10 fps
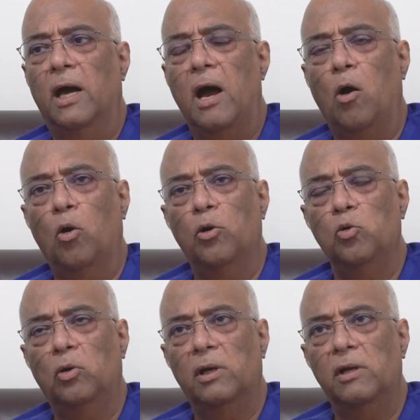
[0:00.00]
Or
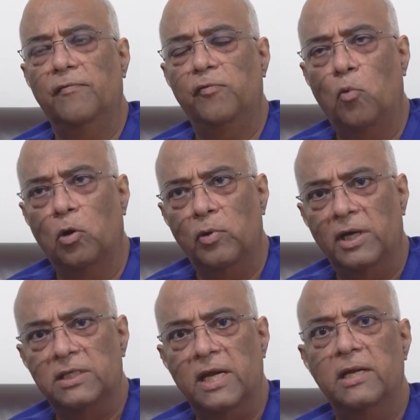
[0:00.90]
you could, if you want to
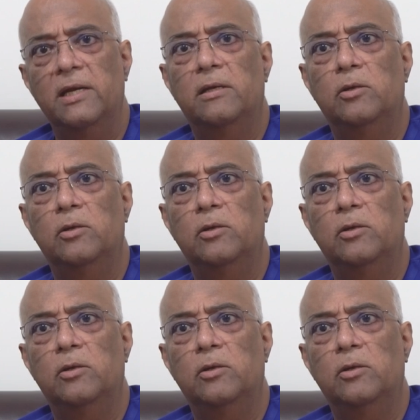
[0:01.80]
extend it,